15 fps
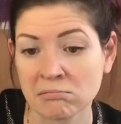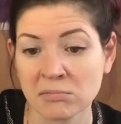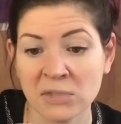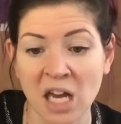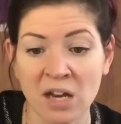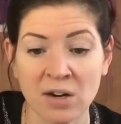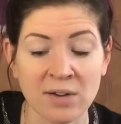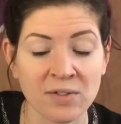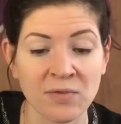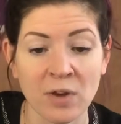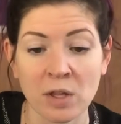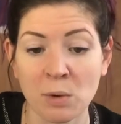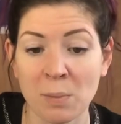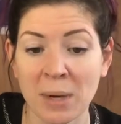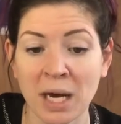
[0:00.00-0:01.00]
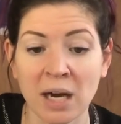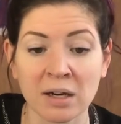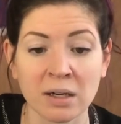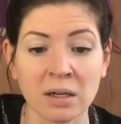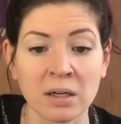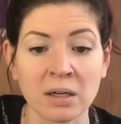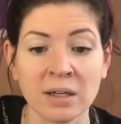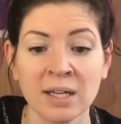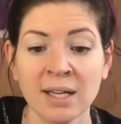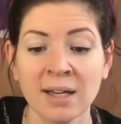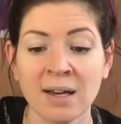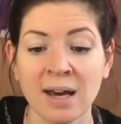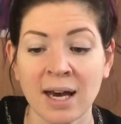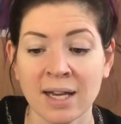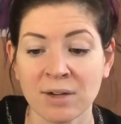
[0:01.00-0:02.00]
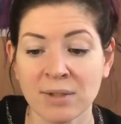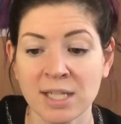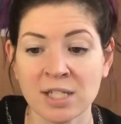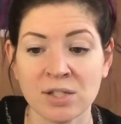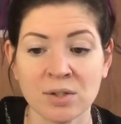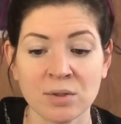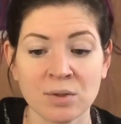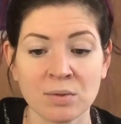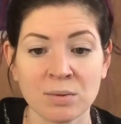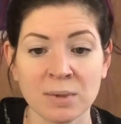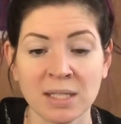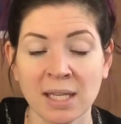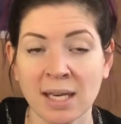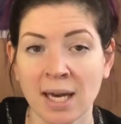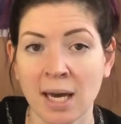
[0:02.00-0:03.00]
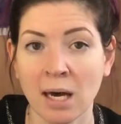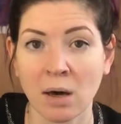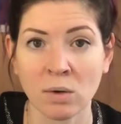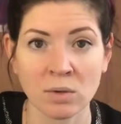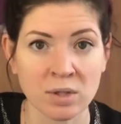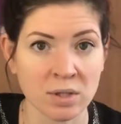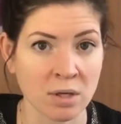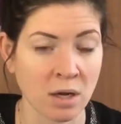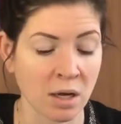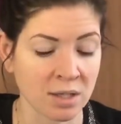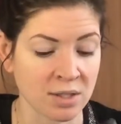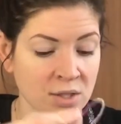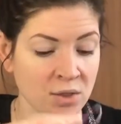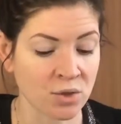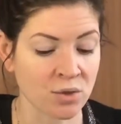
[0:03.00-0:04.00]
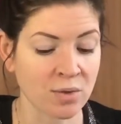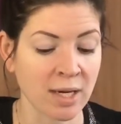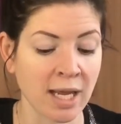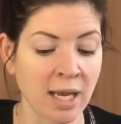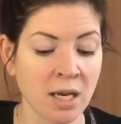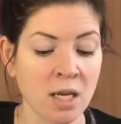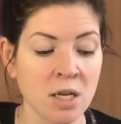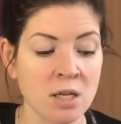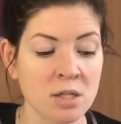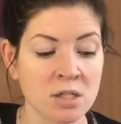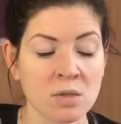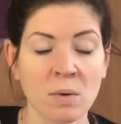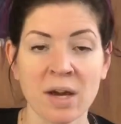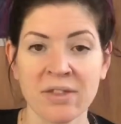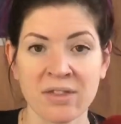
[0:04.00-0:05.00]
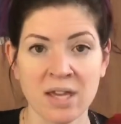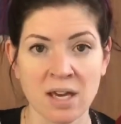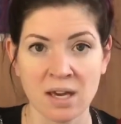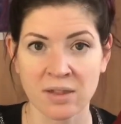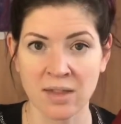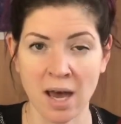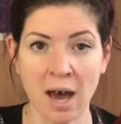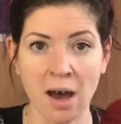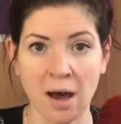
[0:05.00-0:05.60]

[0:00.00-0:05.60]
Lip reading: I don't have to follow a pattern. I don't need to really count or concentrate. So I think that I